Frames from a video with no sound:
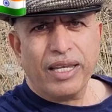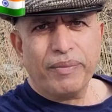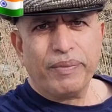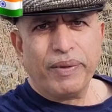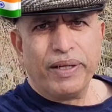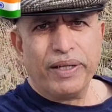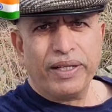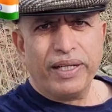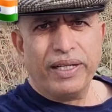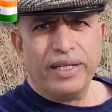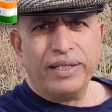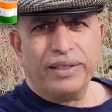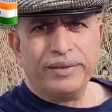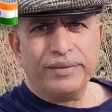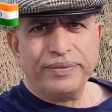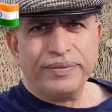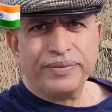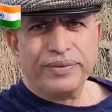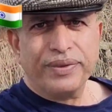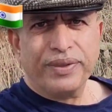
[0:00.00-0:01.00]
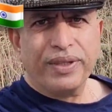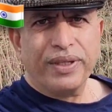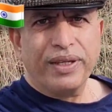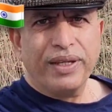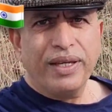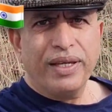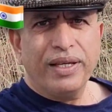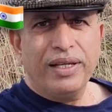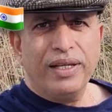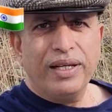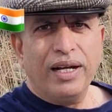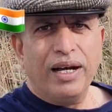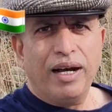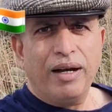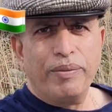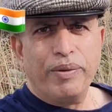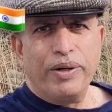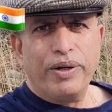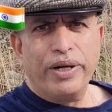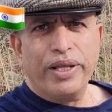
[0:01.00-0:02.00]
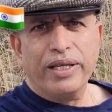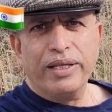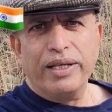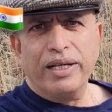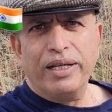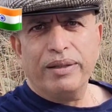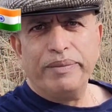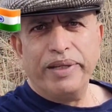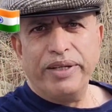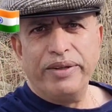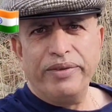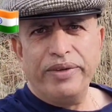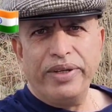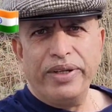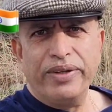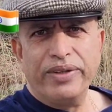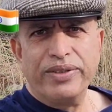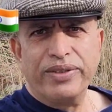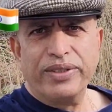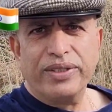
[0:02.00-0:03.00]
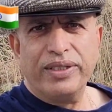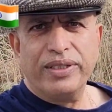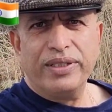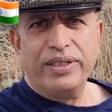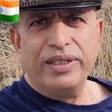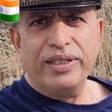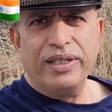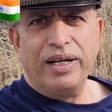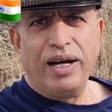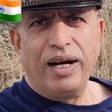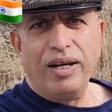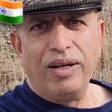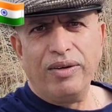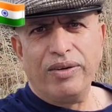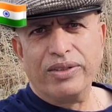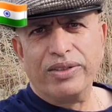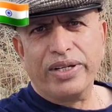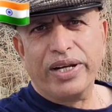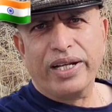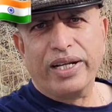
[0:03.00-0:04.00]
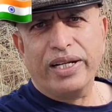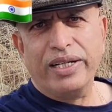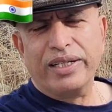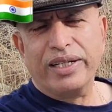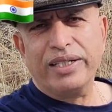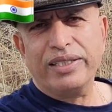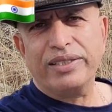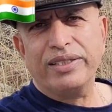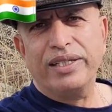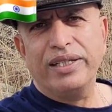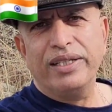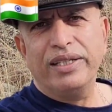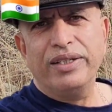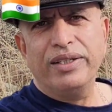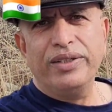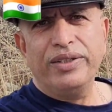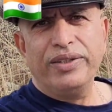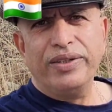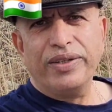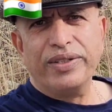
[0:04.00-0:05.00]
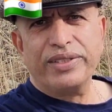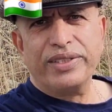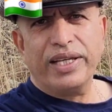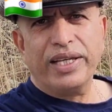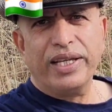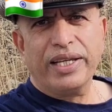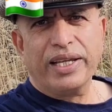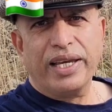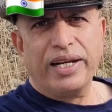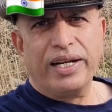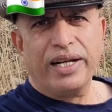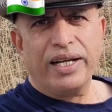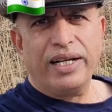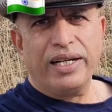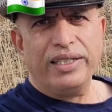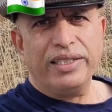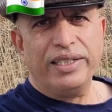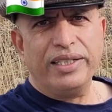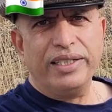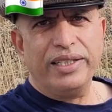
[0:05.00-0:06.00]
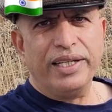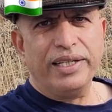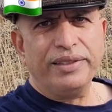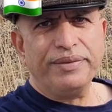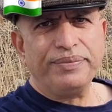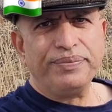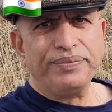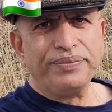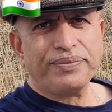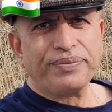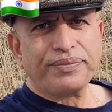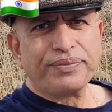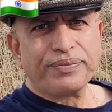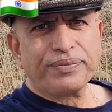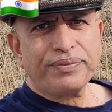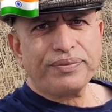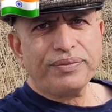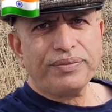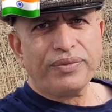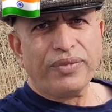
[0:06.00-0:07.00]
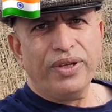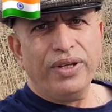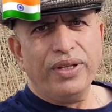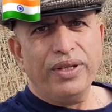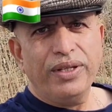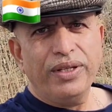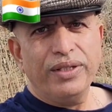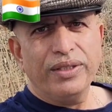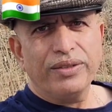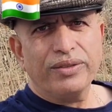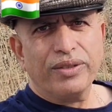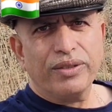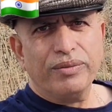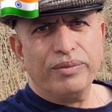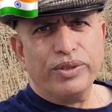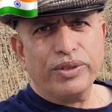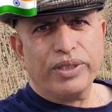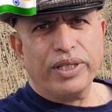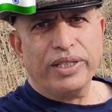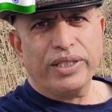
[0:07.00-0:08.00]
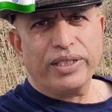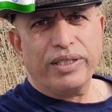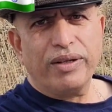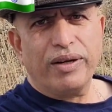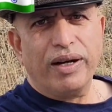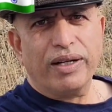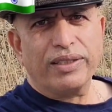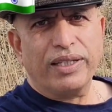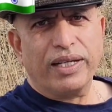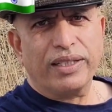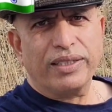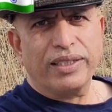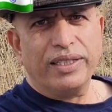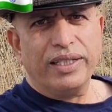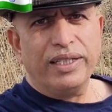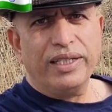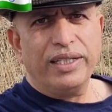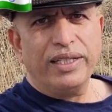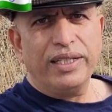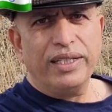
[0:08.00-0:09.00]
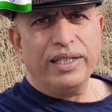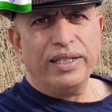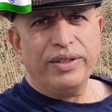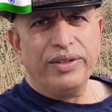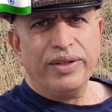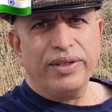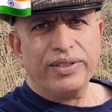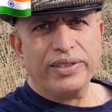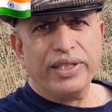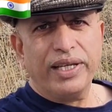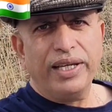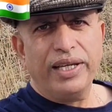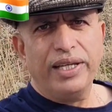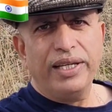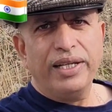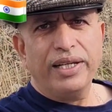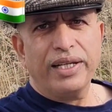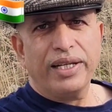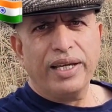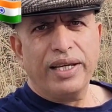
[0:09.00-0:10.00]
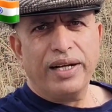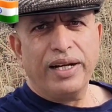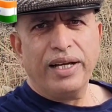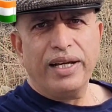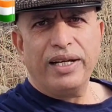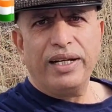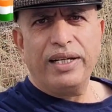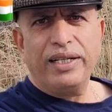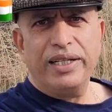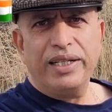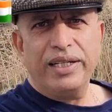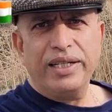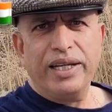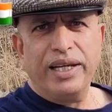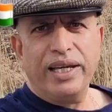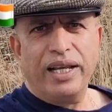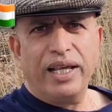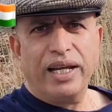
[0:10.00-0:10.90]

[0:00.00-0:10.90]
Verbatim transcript: keep on uh, uploading uh, my videos all over three countries, U S A, Canada and India. So more countries are there, U S A, Canada and India.